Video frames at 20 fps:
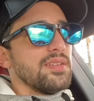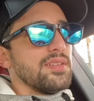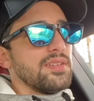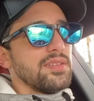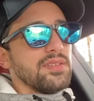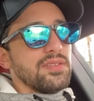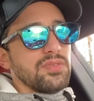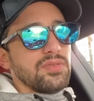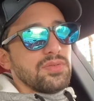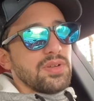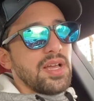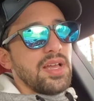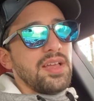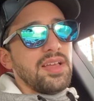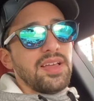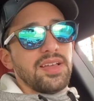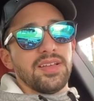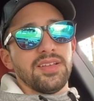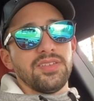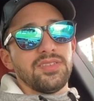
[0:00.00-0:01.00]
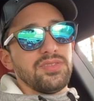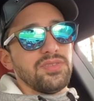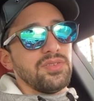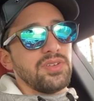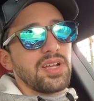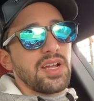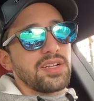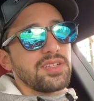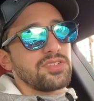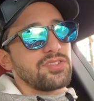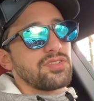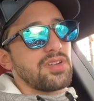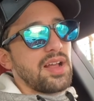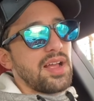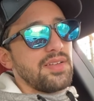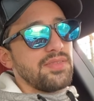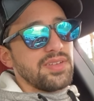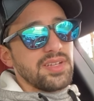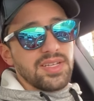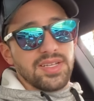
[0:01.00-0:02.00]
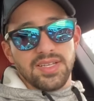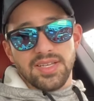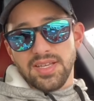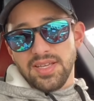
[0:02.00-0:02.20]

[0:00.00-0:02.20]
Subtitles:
You you gotta drive it